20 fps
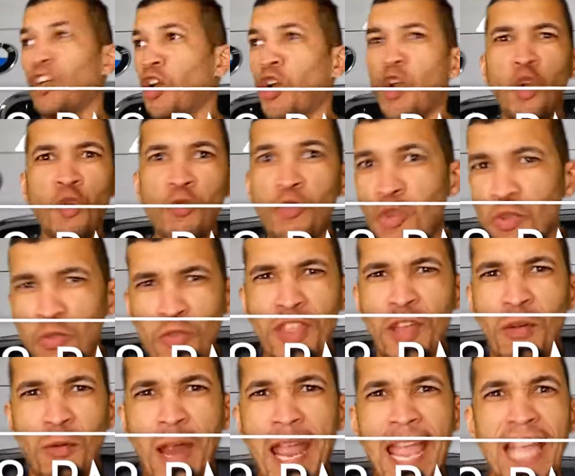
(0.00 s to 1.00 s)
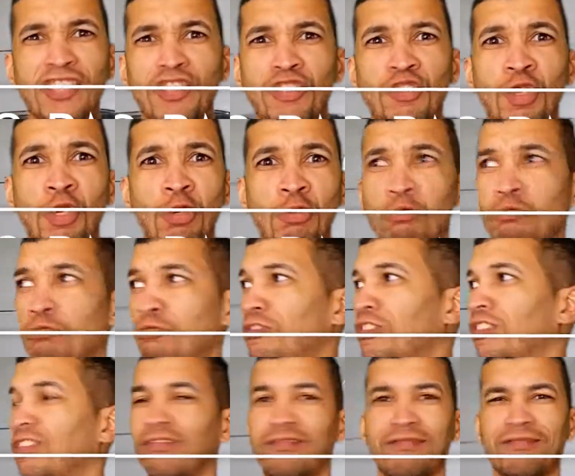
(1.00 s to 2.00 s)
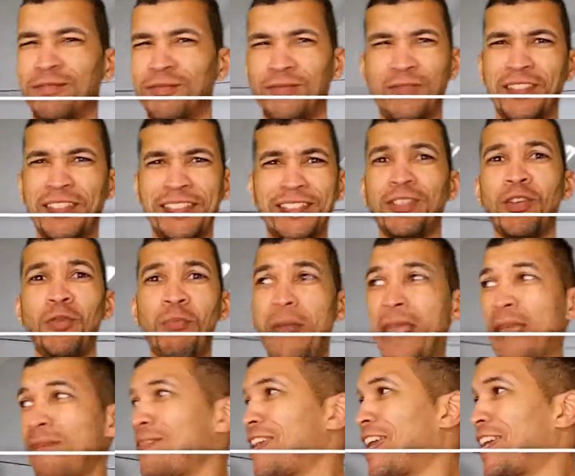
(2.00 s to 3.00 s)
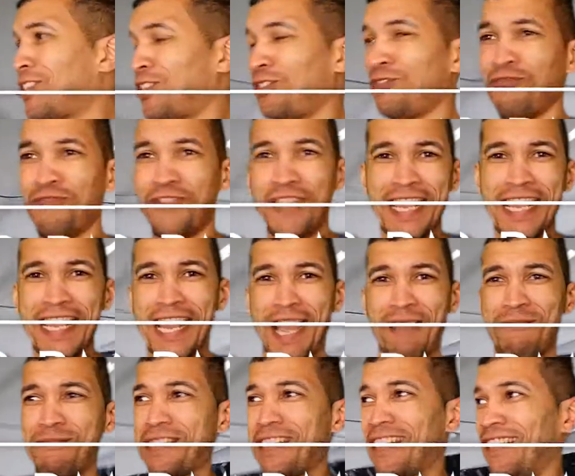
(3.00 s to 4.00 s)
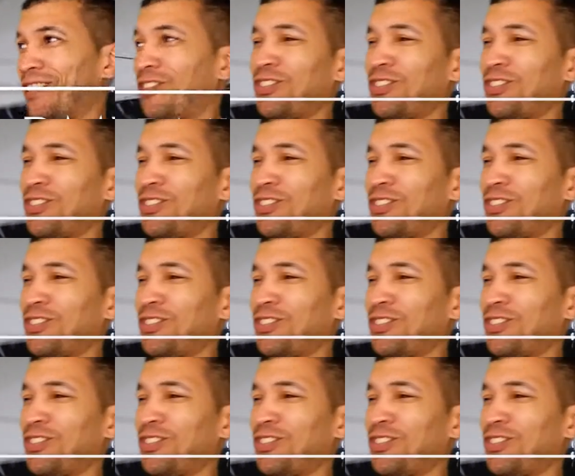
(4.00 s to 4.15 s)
Who knew there were X2s? Little baby SUV, I mean, it's